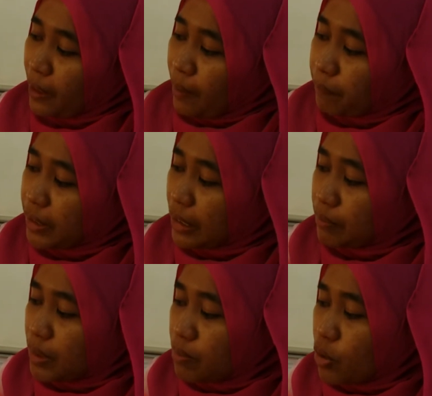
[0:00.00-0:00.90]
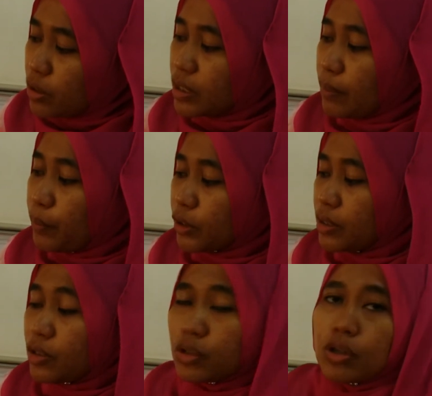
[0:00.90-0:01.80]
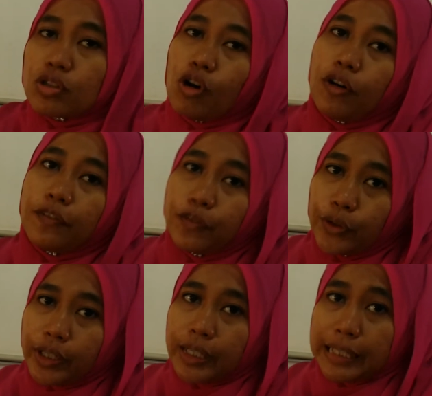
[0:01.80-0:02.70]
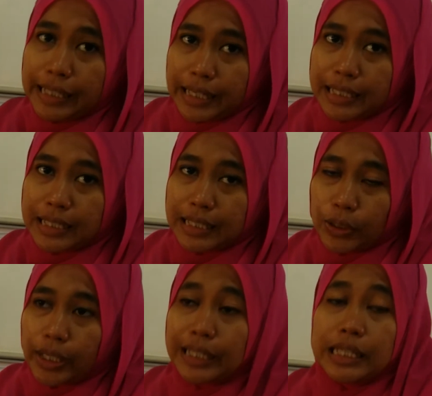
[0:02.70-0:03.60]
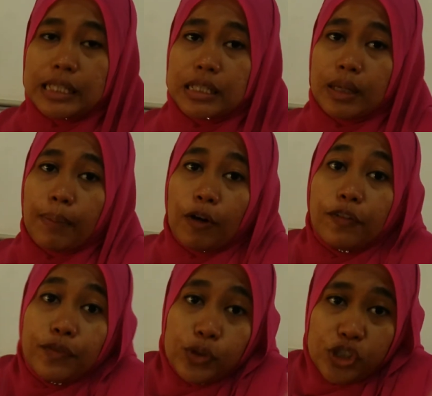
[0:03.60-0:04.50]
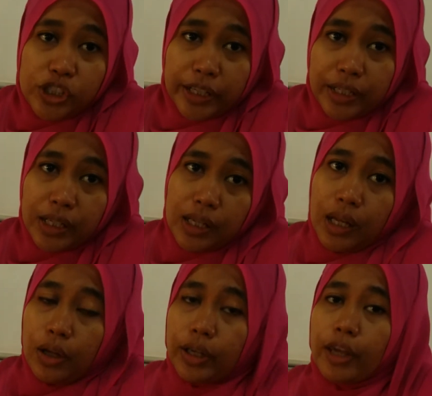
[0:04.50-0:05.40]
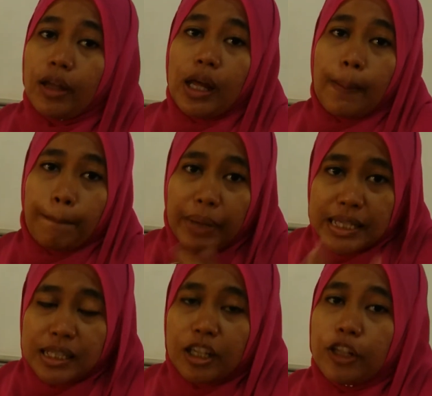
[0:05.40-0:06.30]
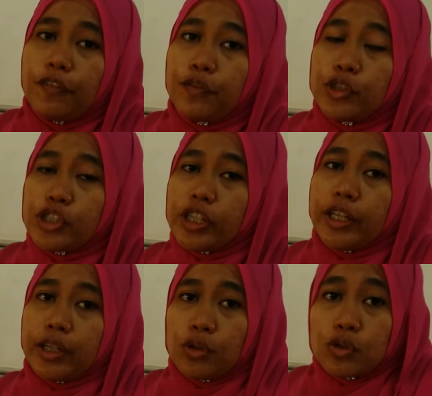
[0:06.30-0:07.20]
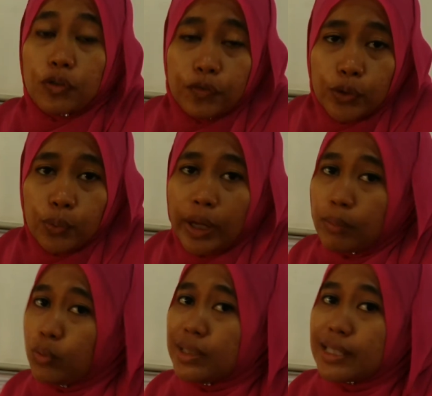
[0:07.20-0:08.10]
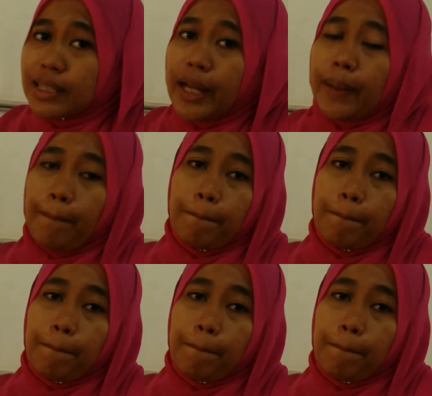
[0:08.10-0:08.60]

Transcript: become the most important source of food. Yes, okay, this is about food chain. Okay, basically food chain and also food web will start